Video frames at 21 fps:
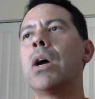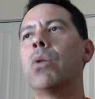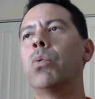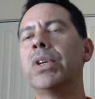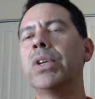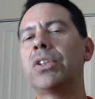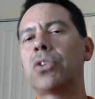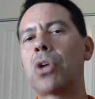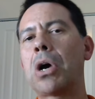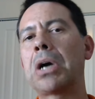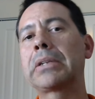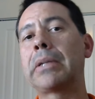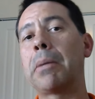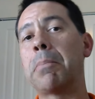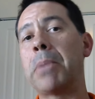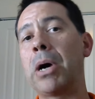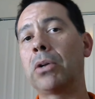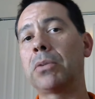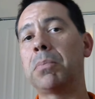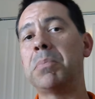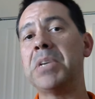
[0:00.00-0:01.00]
We talked
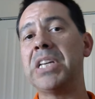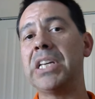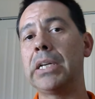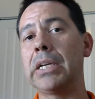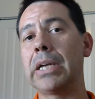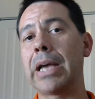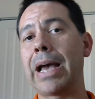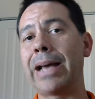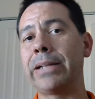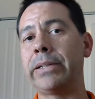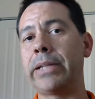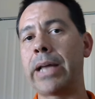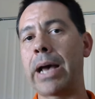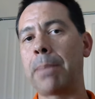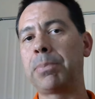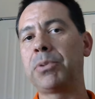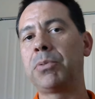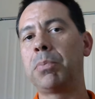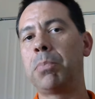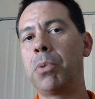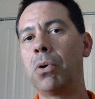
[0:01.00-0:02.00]
about being
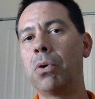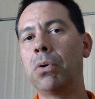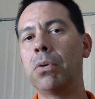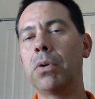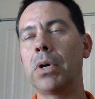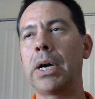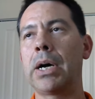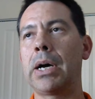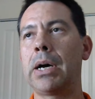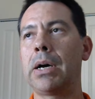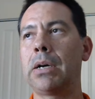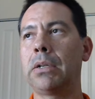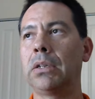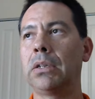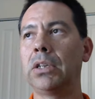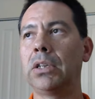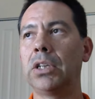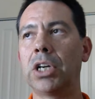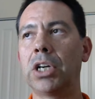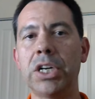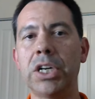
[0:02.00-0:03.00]
adaptable, uh,
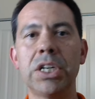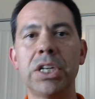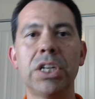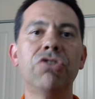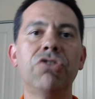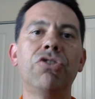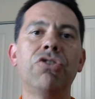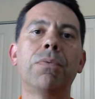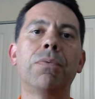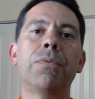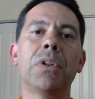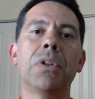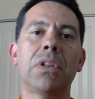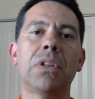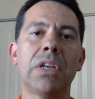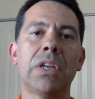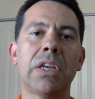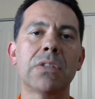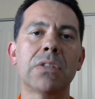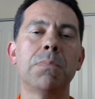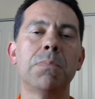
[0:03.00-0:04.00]
learning different
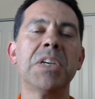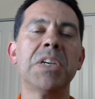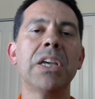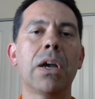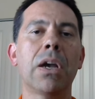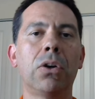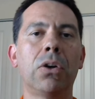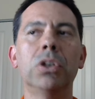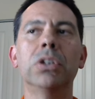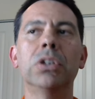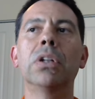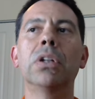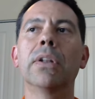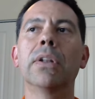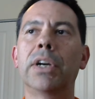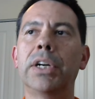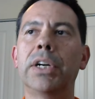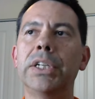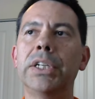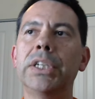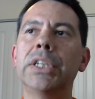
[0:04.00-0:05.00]
things, being a good
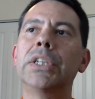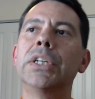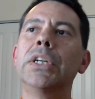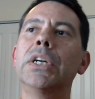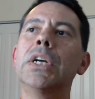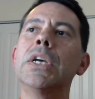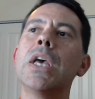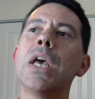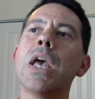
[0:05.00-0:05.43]
learner.